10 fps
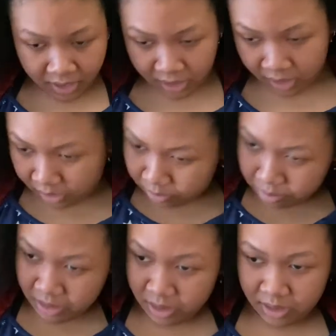And
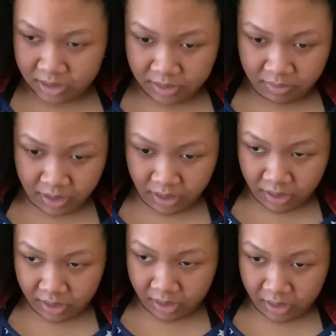because of that,
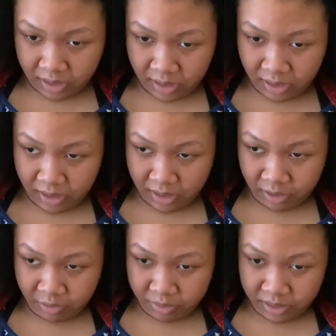I
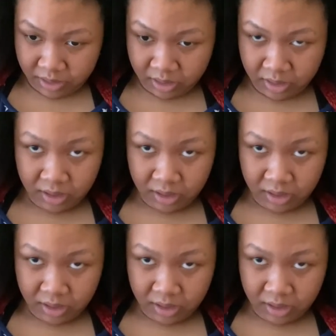have been